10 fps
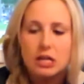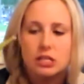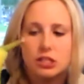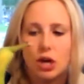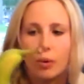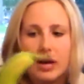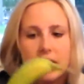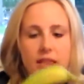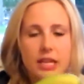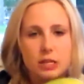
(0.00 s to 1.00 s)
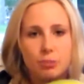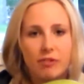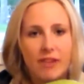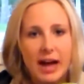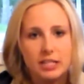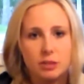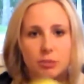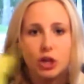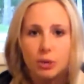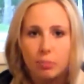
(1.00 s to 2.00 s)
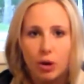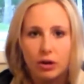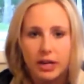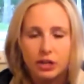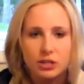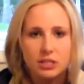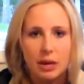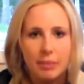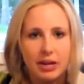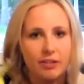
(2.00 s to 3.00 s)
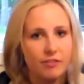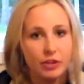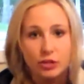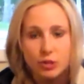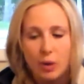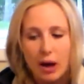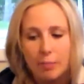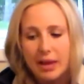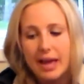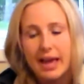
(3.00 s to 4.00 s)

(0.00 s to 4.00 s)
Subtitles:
So these provide some good bulk in your stomach, fills you up,